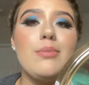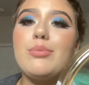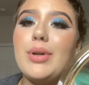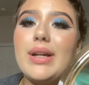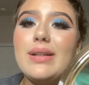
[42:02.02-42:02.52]

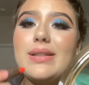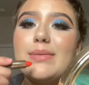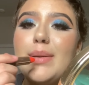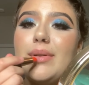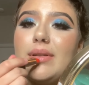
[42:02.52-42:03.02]
Bright is
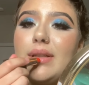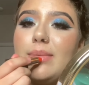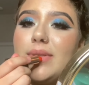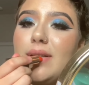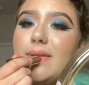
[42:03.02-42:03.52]
my middle name.
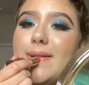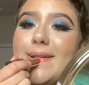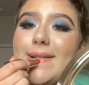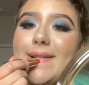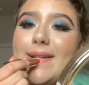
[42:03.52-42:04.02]
So
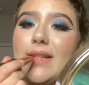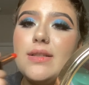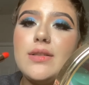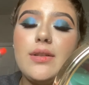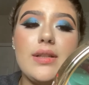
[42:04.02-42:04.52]

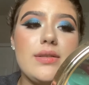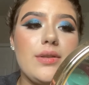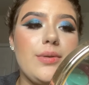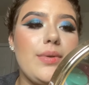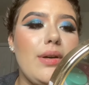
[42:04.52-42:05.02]
let's
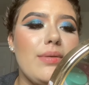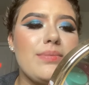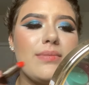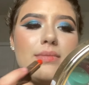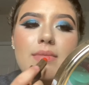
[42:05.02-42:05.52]
do
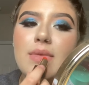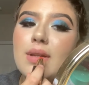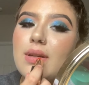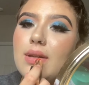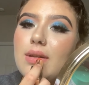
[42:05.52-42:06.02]

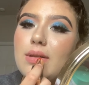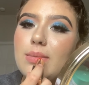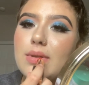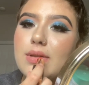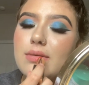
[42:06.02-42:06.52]

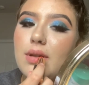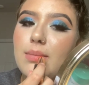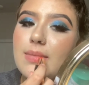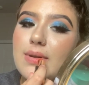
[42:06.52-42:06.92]
one swipe.